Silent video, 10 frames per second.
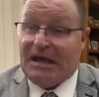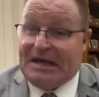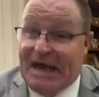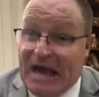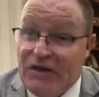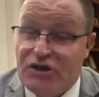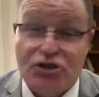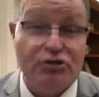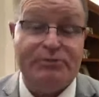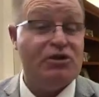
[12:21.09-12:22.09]
Again, the
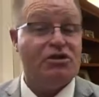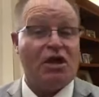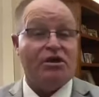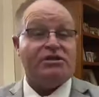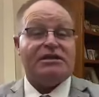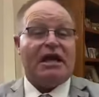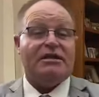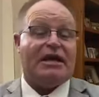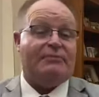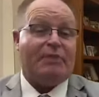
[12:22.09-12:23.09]
scriptures don't
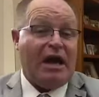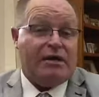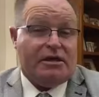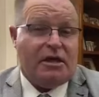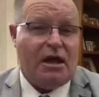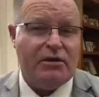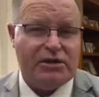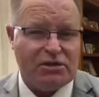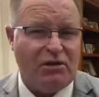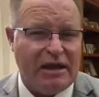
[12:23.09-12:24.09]
say that, but you know,
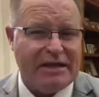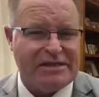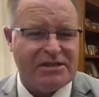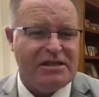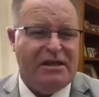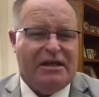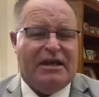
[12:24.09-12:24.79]
it's like it's,